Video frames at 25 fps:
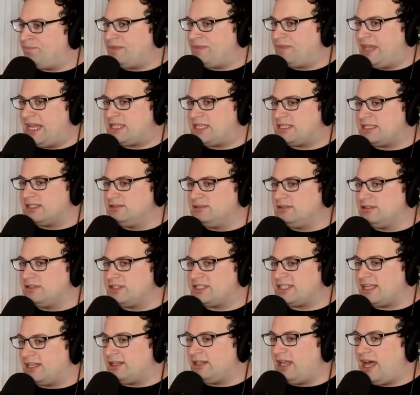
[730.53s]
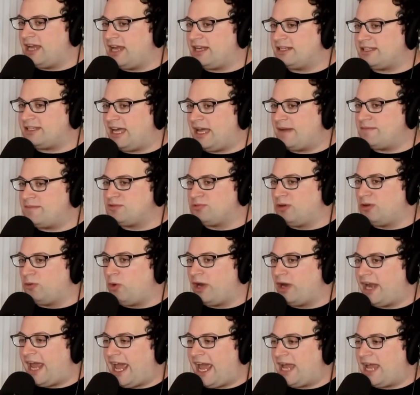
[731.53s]
It's a lot of times we'll
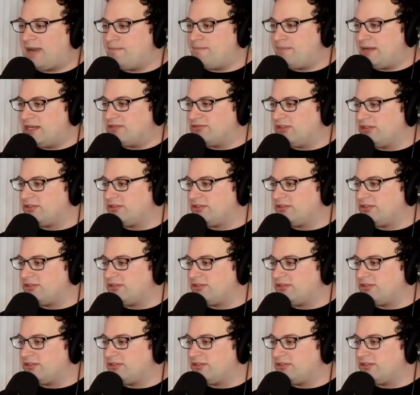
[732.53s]
want to add B-roll